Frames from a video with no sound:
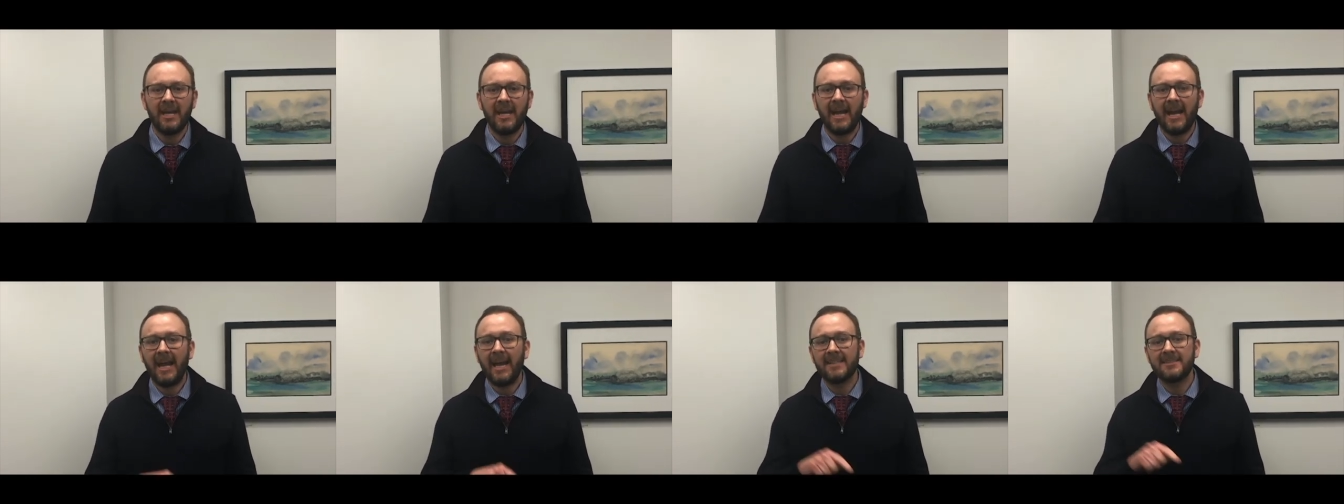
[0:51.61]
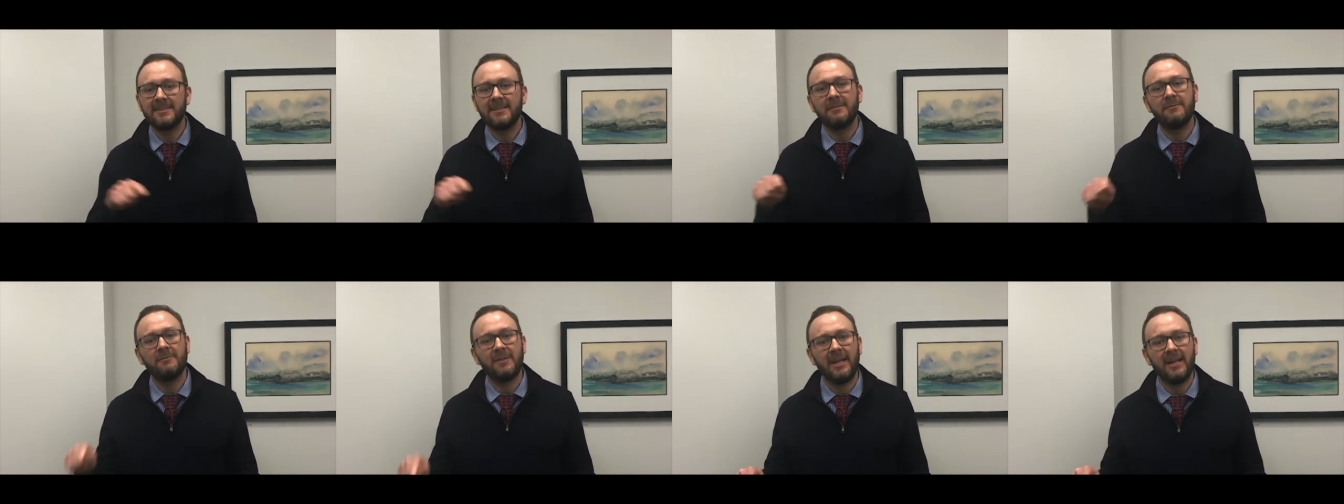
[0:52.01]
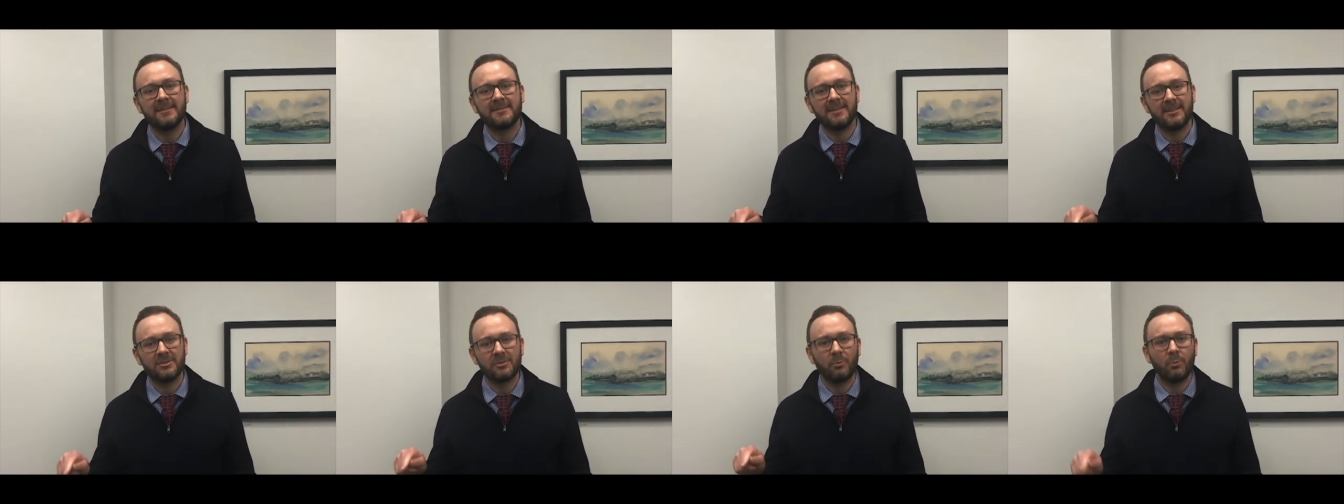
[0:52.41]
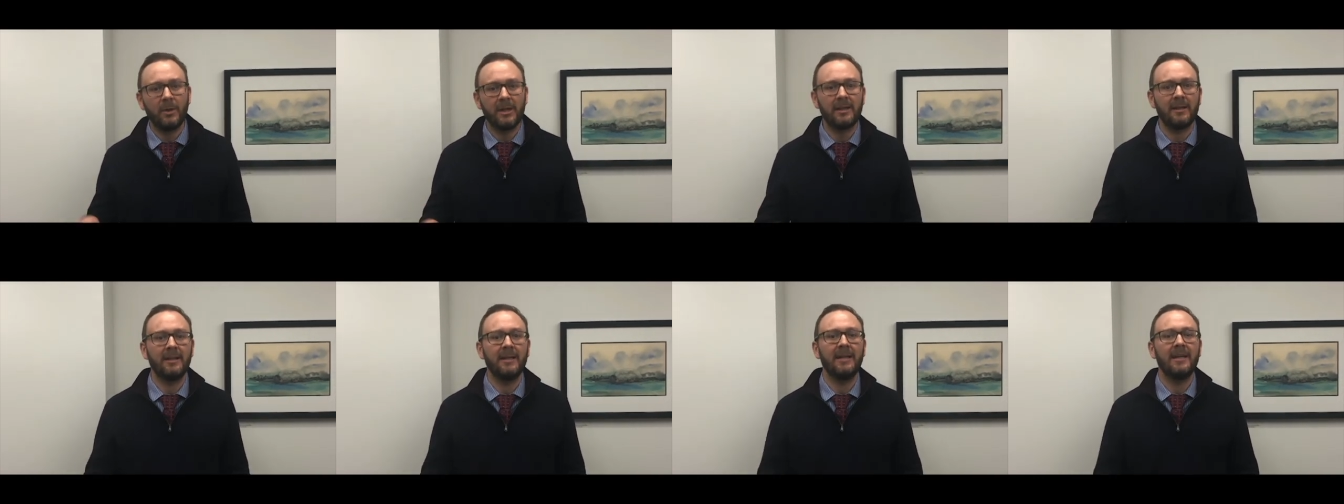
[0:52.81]
hasn't advanced as
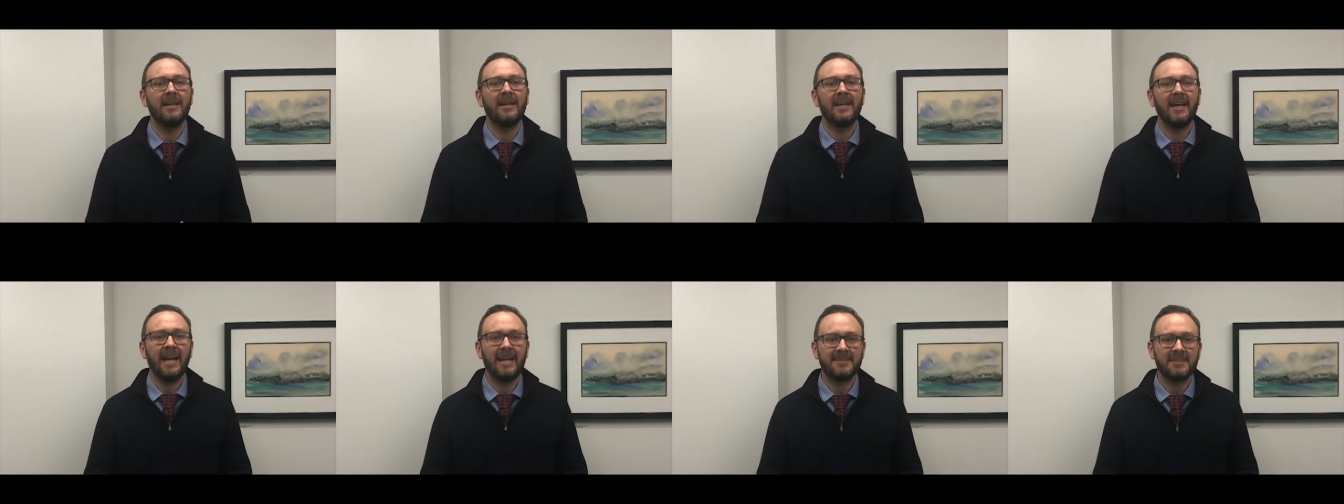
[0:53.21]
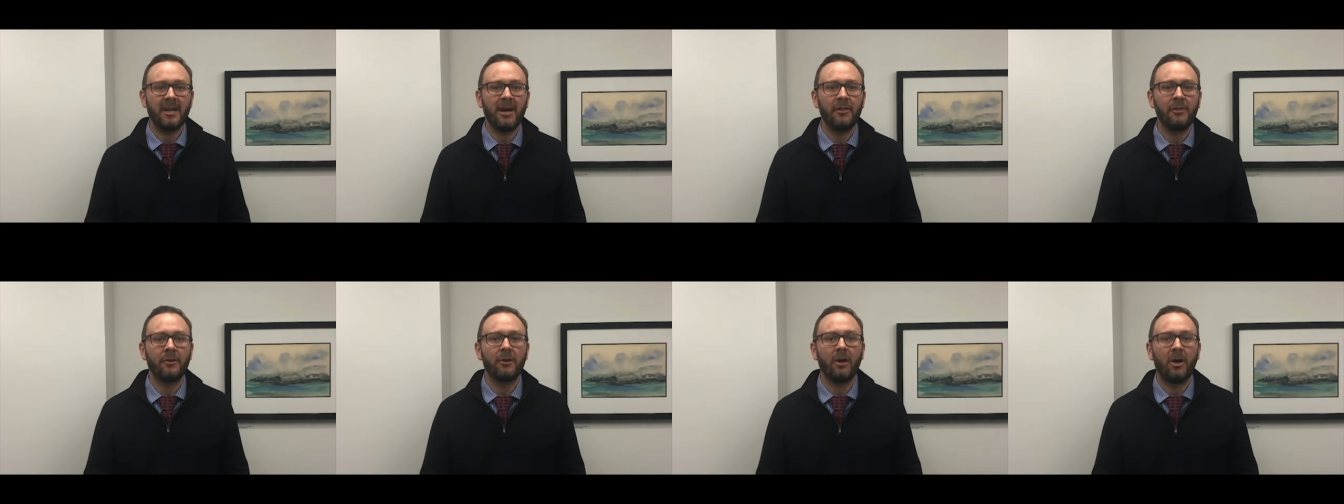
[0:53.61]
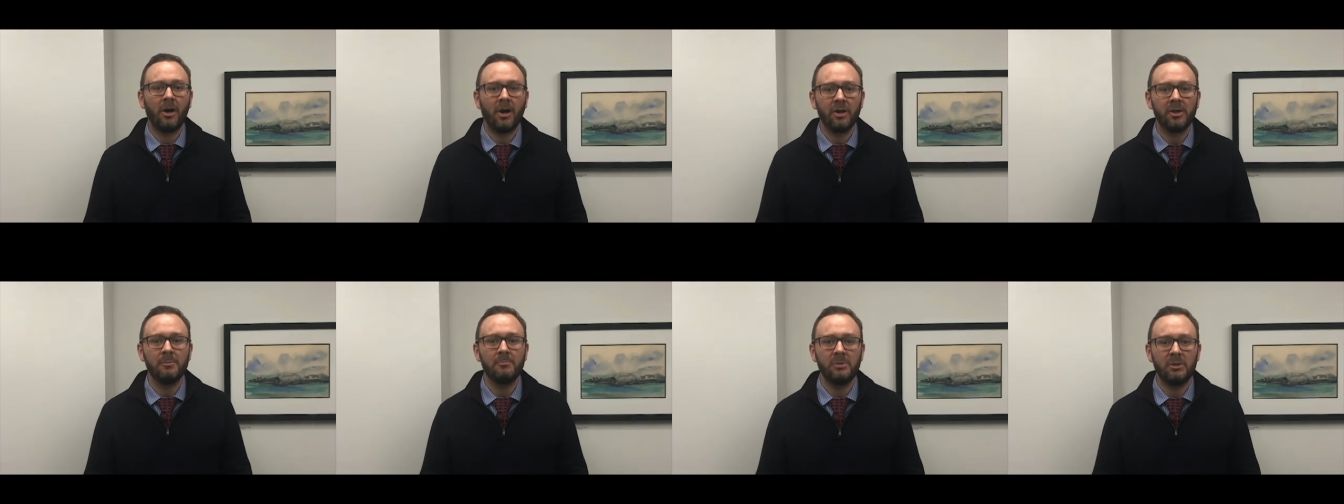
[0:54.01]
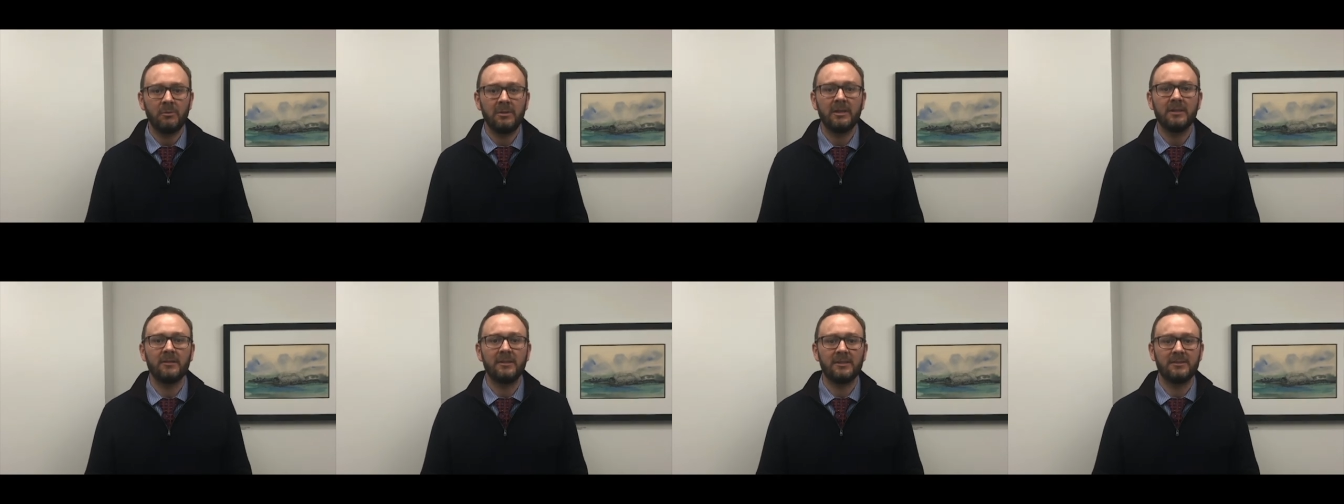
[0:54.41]
quickly as other autoimmune
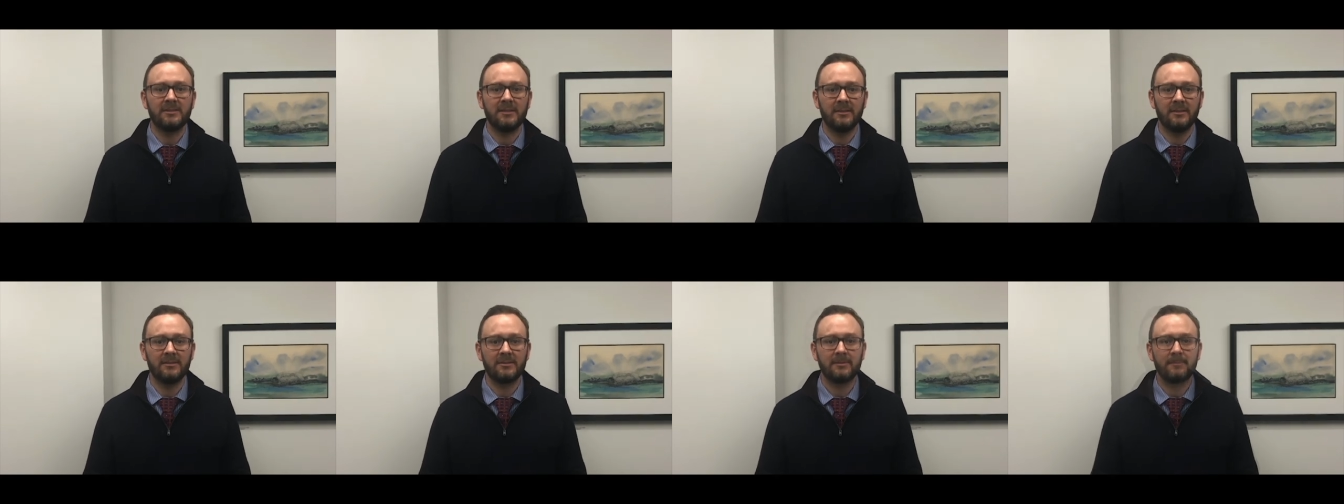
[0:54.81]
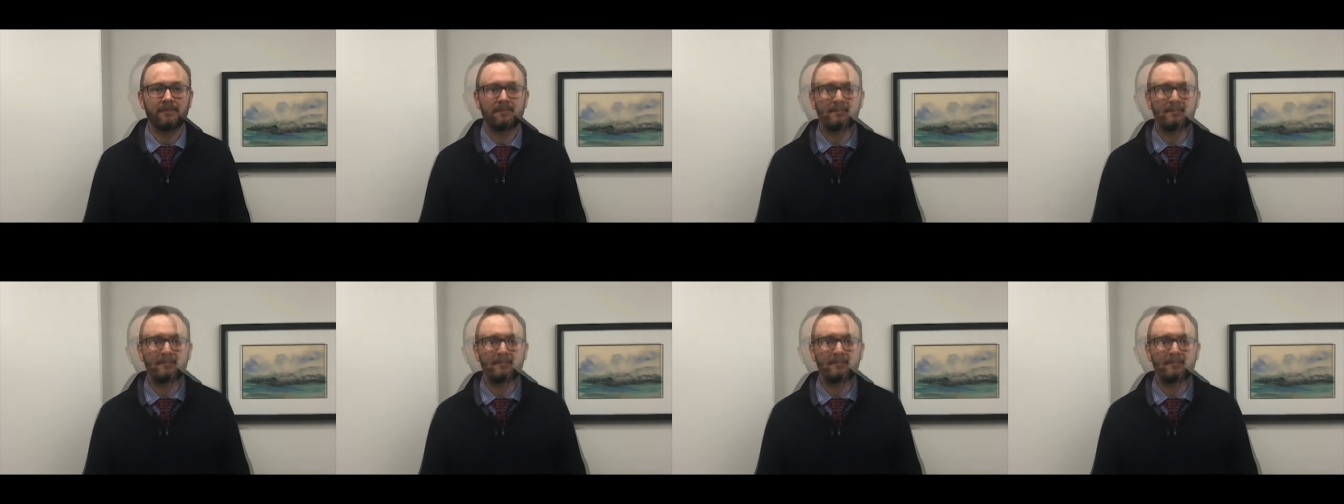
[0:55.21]
illnesses.